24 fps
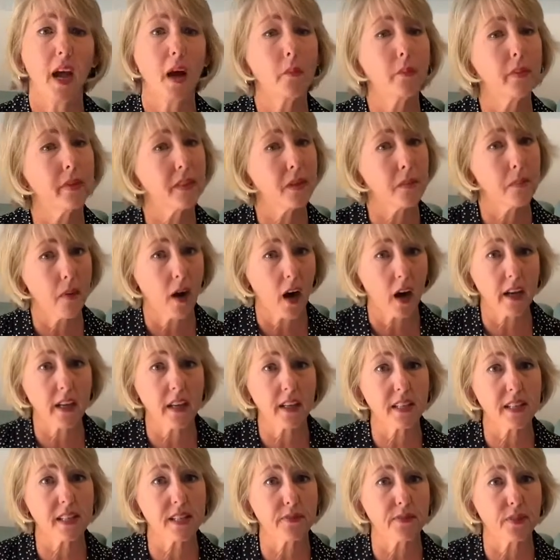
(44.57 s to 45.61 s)
But the market
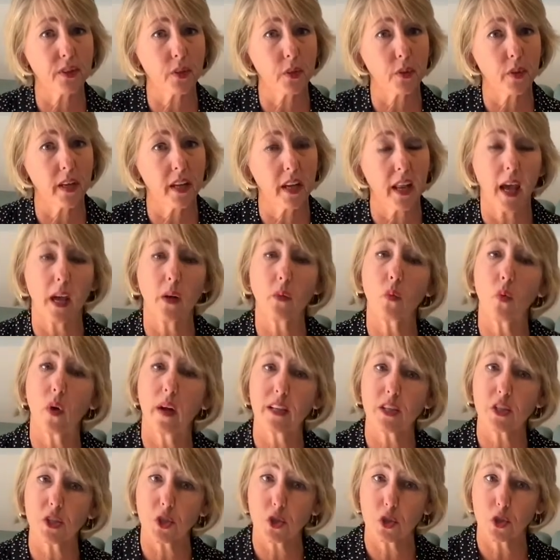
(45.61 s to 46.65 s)
is fluid, and what
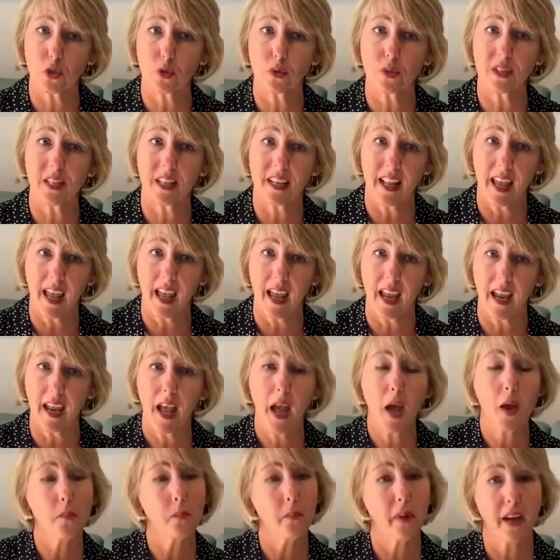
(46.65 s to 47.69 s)
is true today
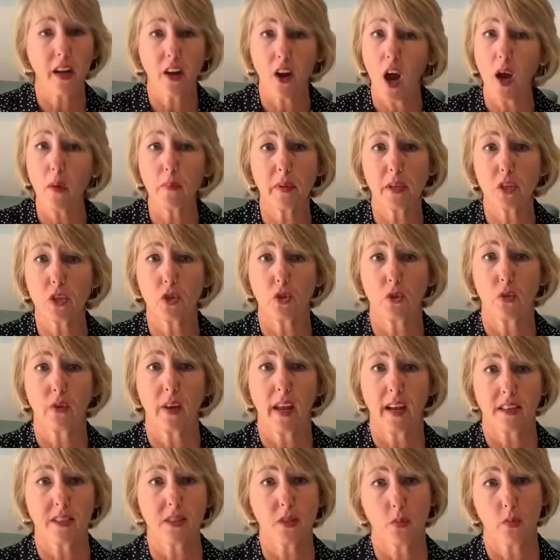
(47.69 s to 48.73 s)
may not be true
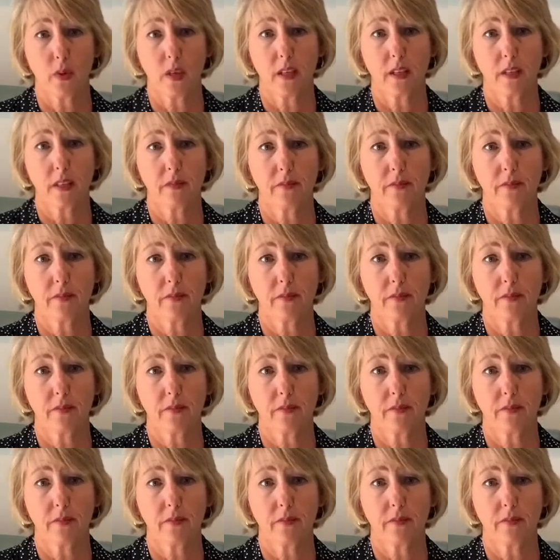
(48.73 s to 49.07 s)
next week.